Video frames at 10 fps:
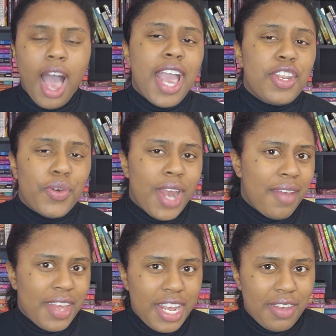I don't
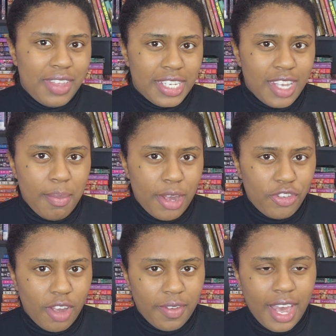have any of these on my
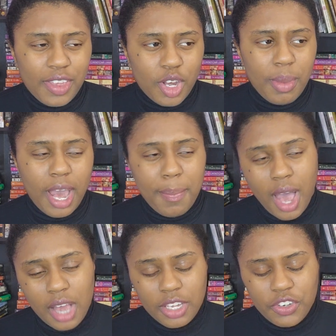shelf either, my
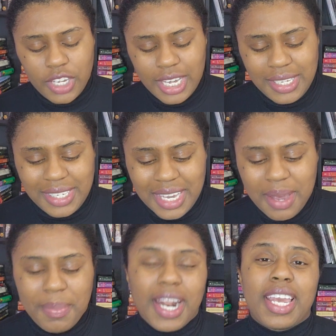apologies,
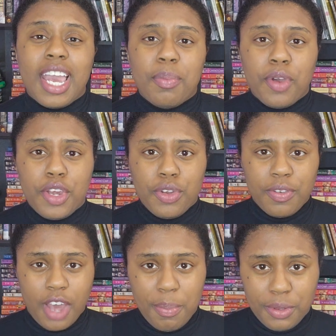but I can point you to
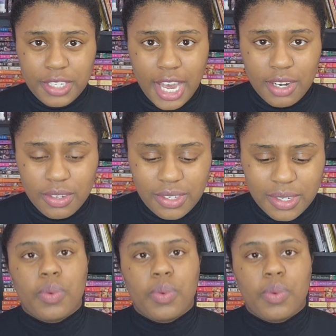a couple titles.